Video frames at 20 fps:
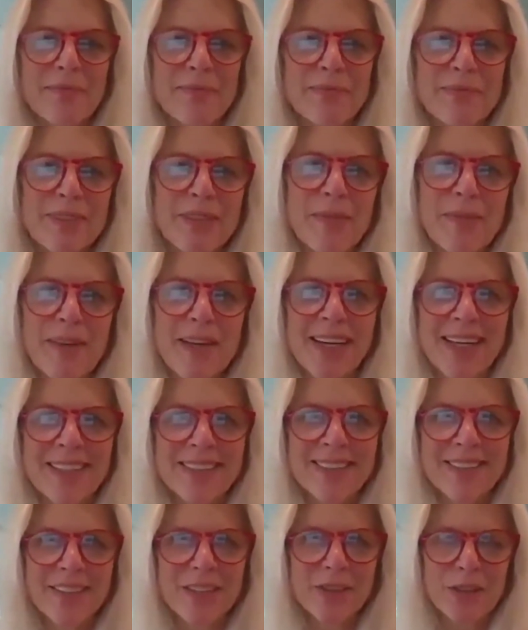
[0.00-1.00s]
let me
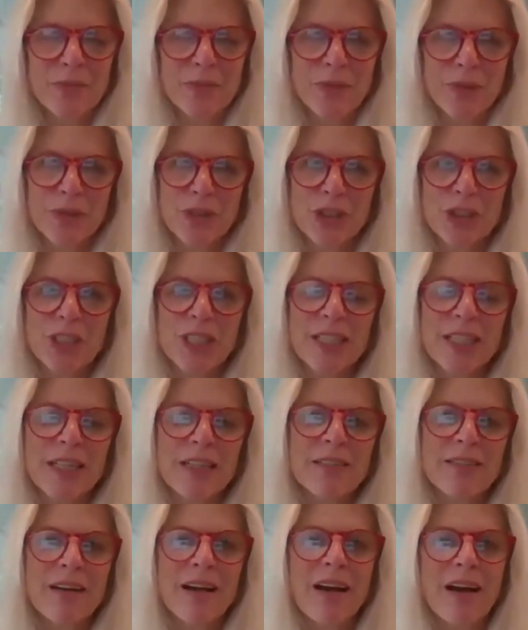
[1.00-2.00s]
ask Dr.
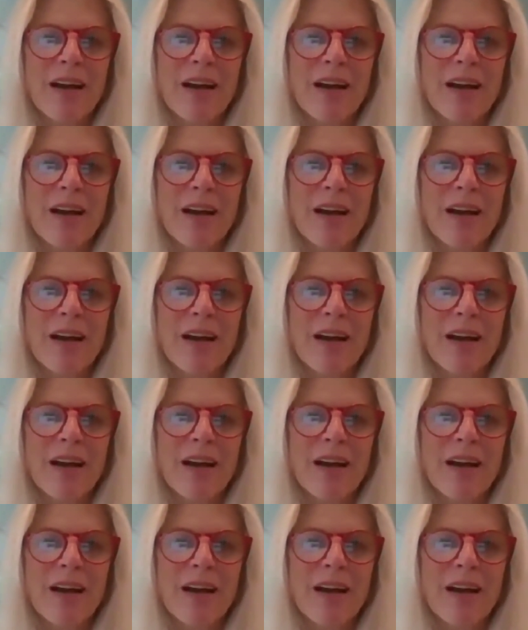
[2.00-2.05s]
Mochita.